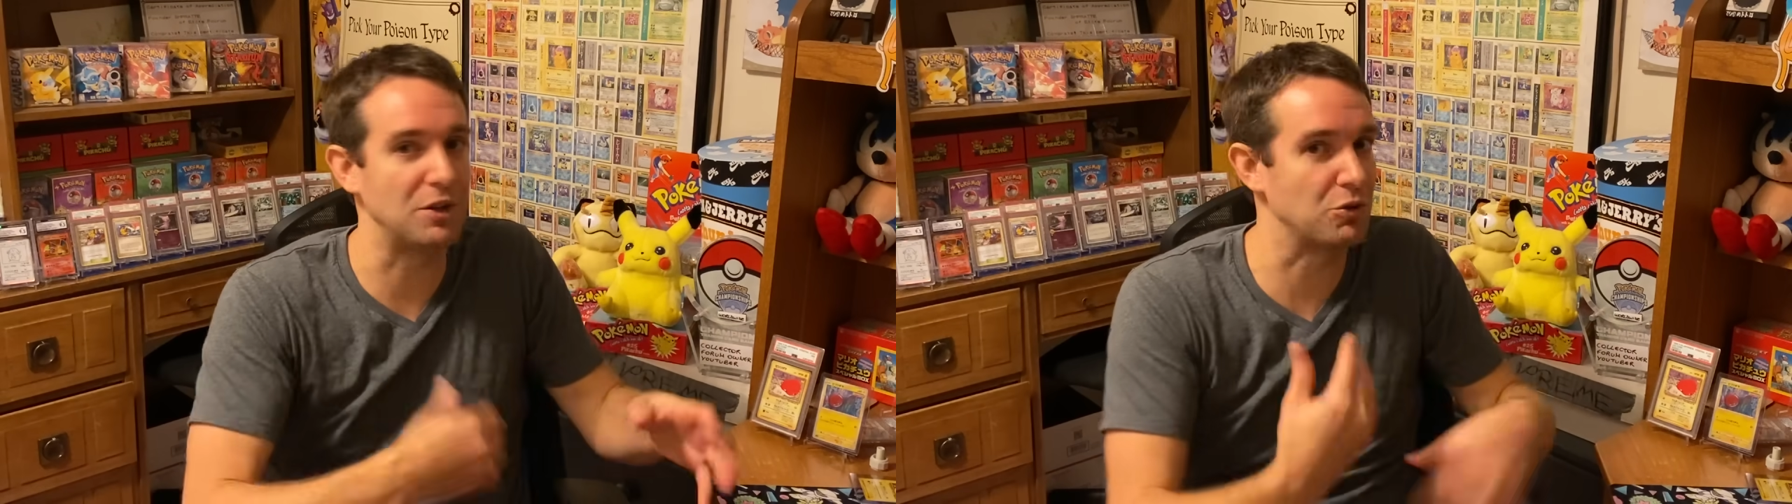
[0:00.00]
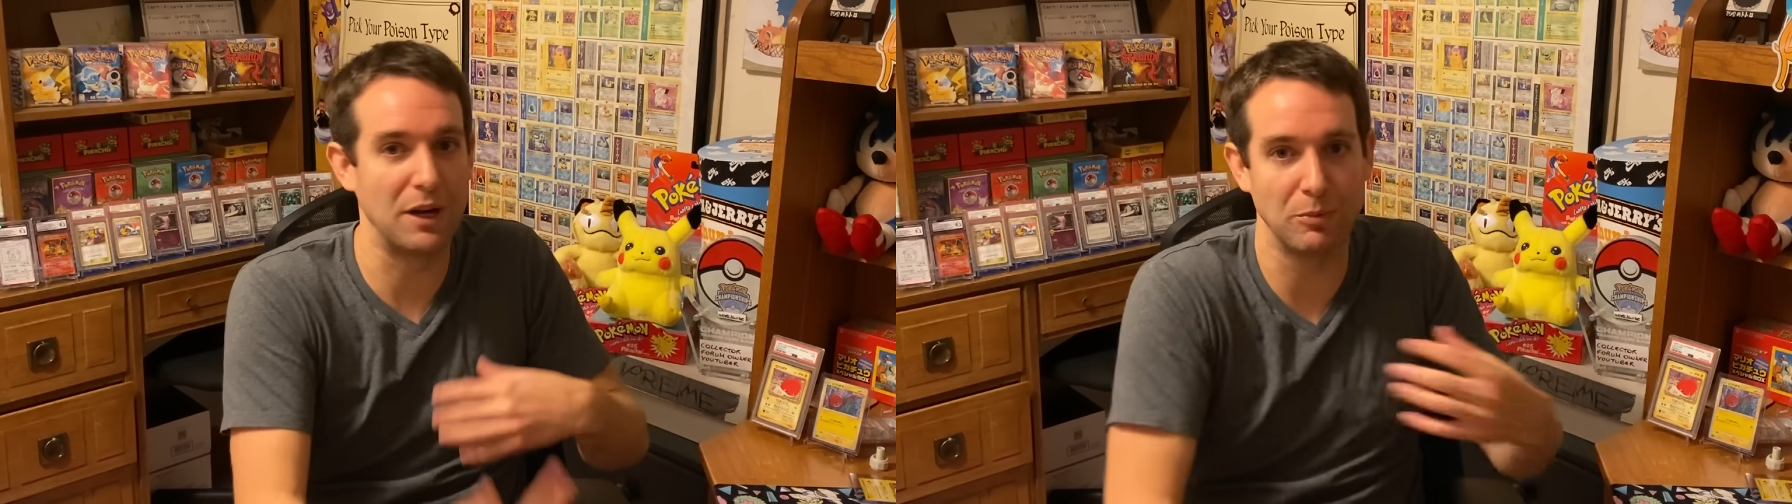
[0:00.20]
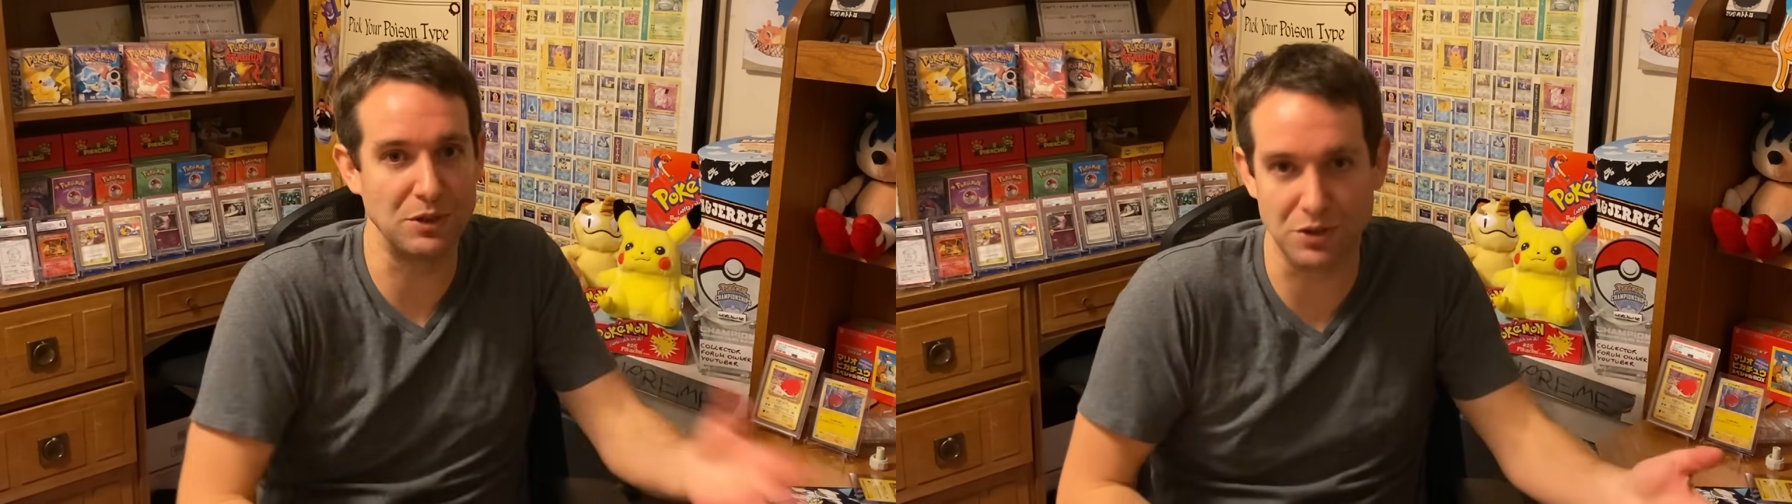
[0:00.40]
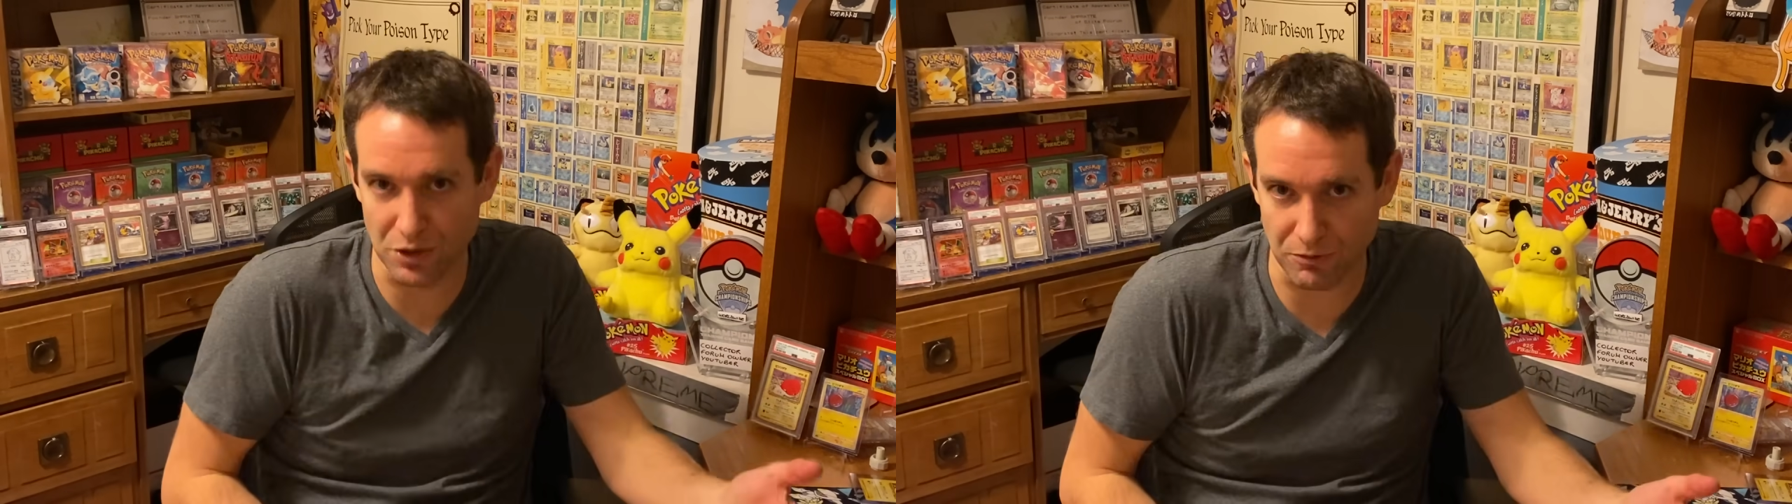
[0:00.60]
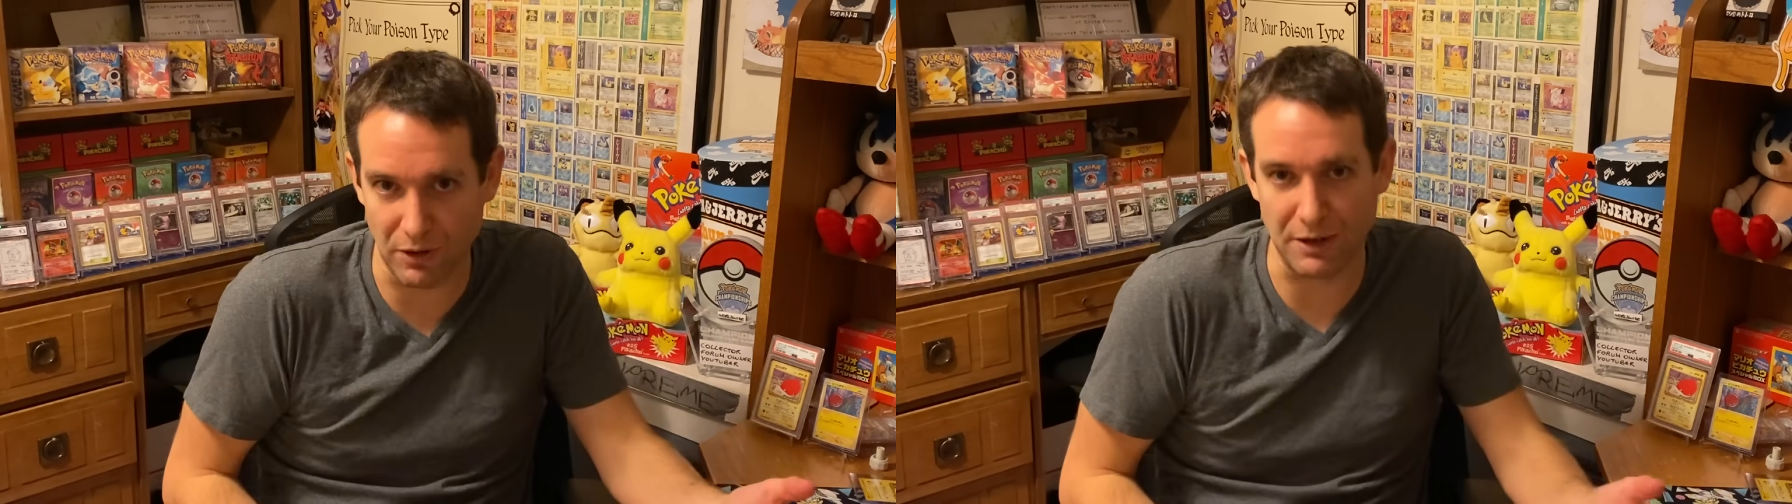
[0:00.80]
trample each other
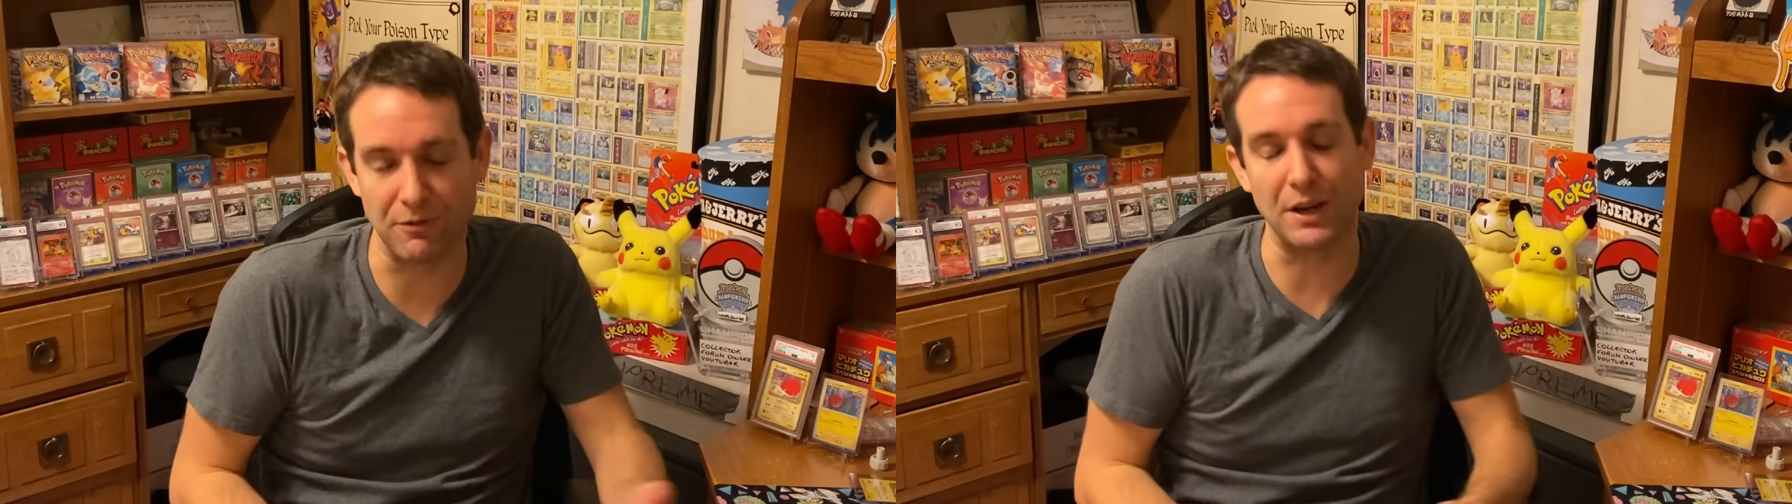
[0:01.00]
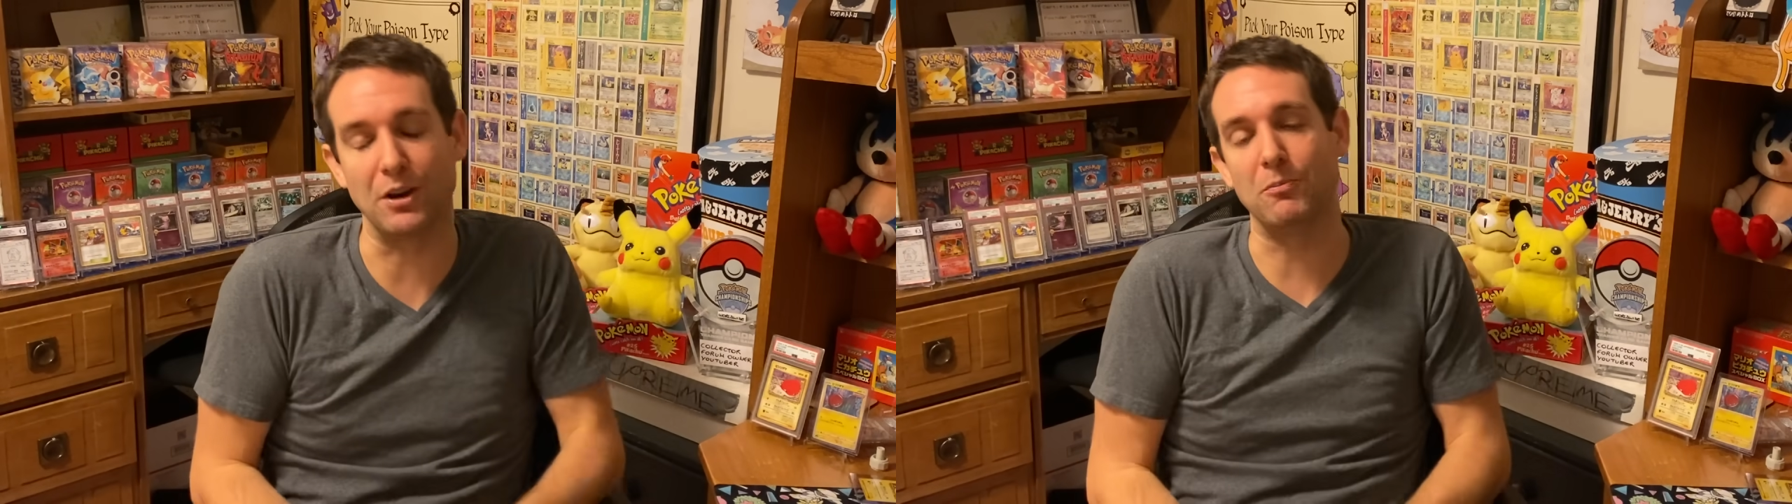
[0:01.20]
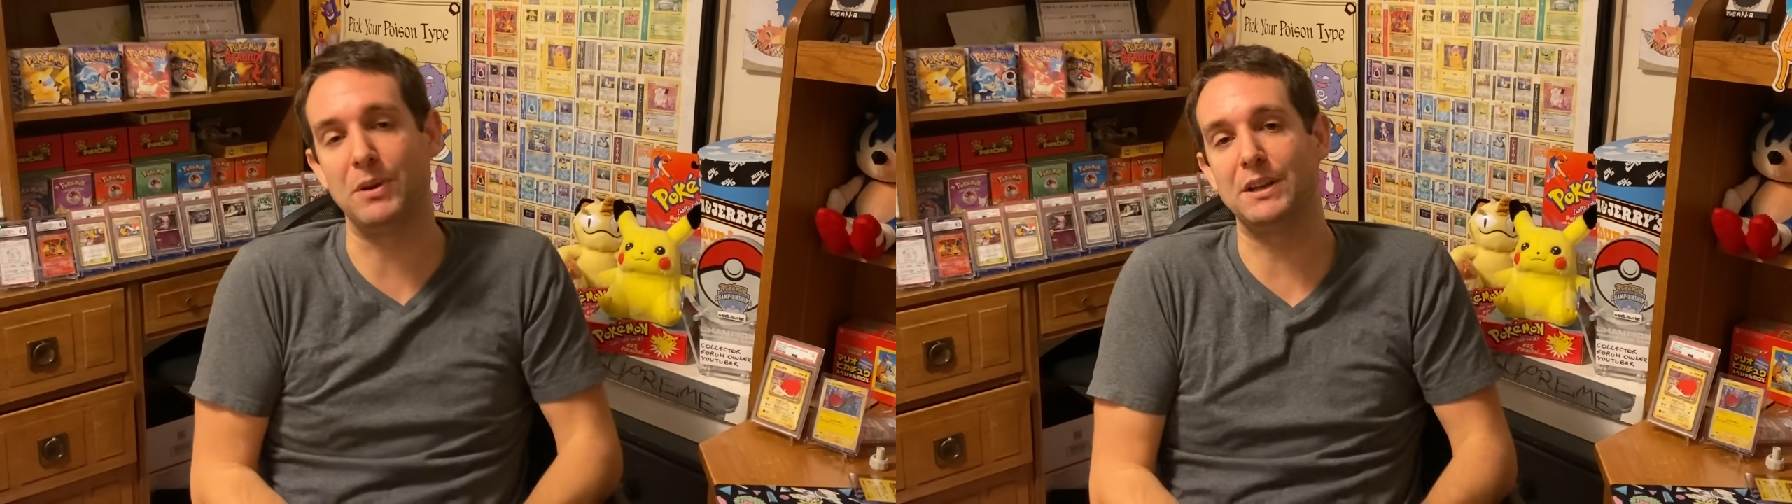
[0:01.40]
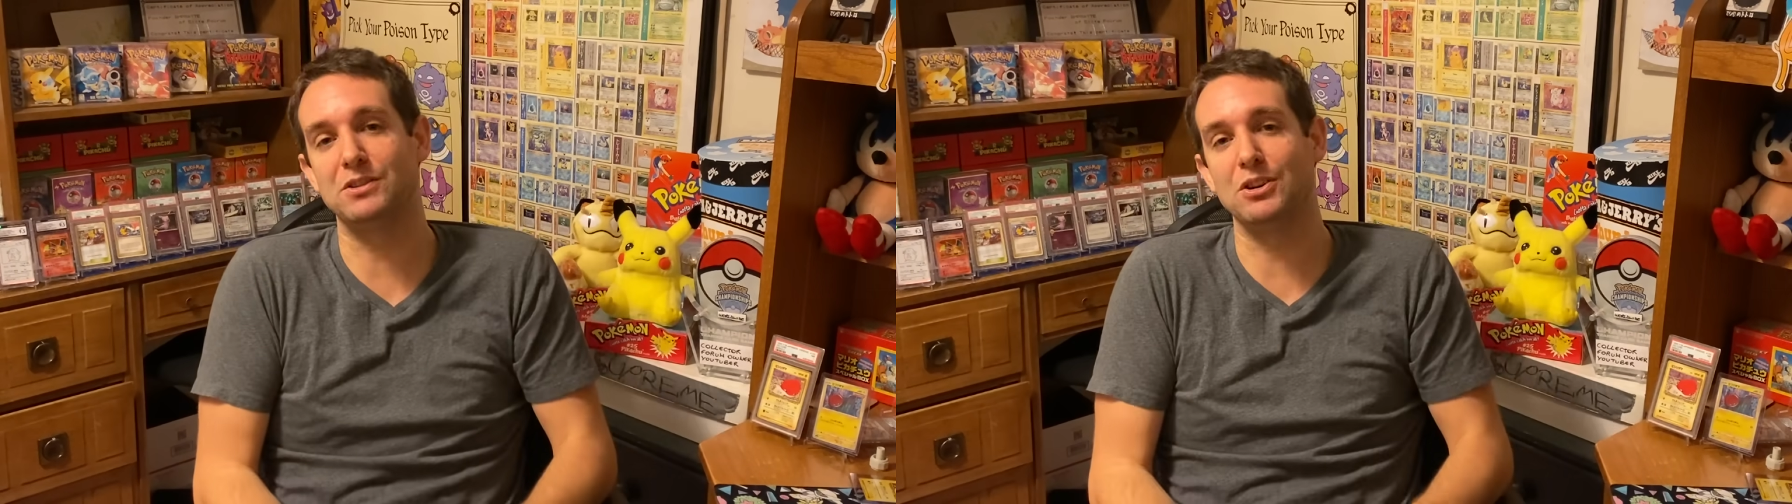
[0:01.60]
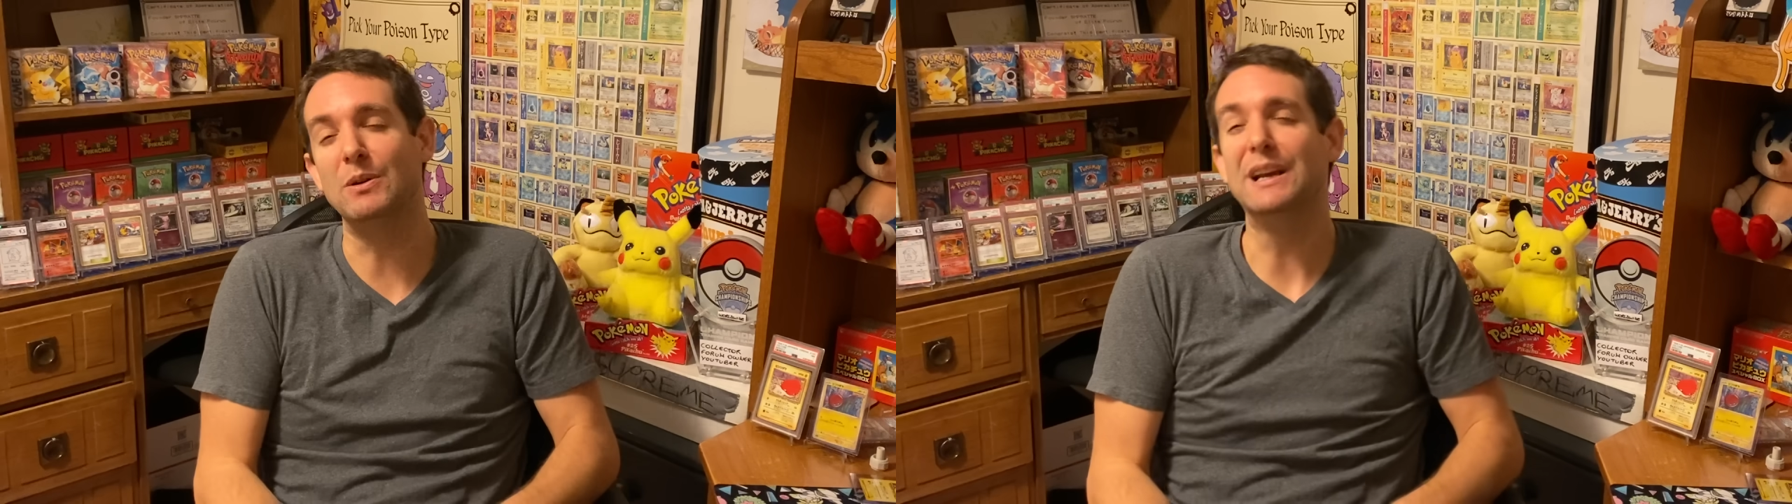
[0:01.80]
for like a Van Gogh
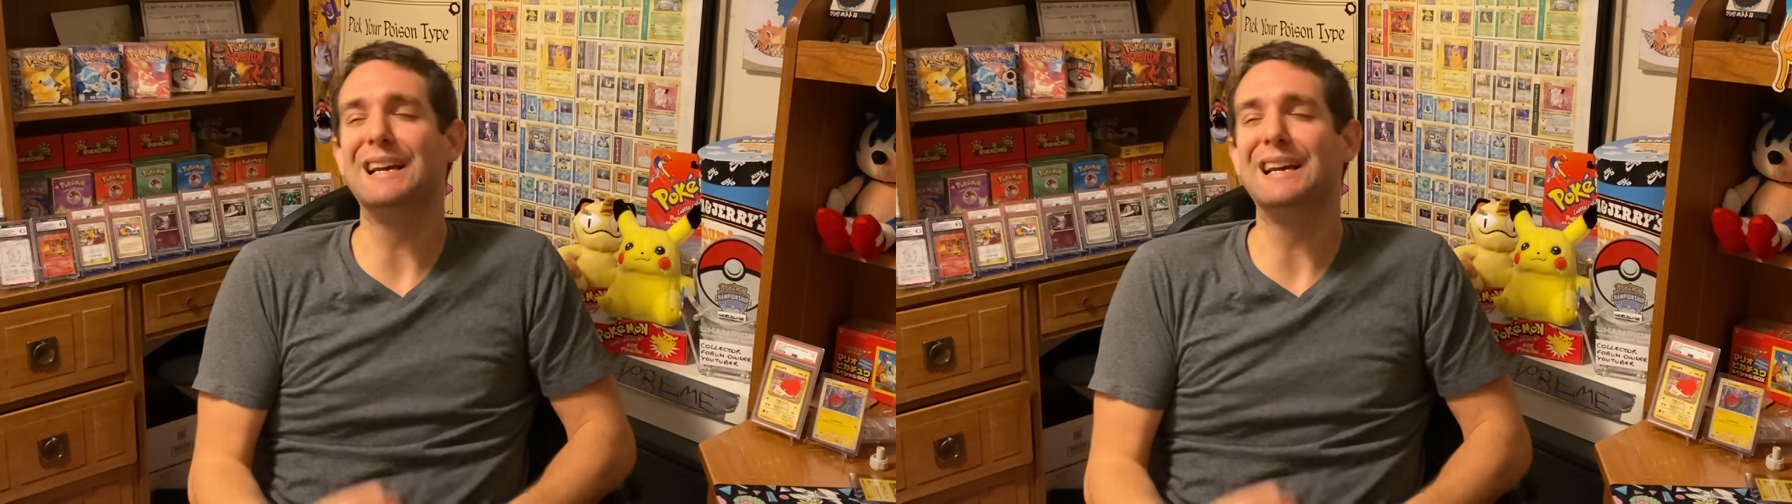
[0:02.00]
Pikachu.